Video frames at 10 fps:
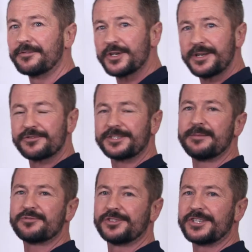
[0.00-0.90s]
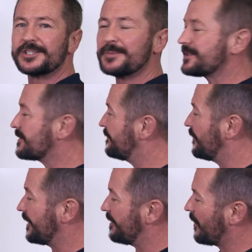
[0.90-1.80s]
two different temperature adjustments
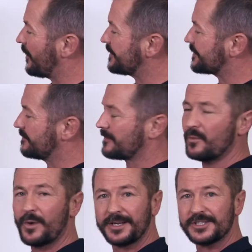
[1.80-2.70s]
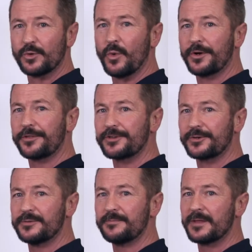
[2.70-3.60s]
for the appliance. One is your water throttle.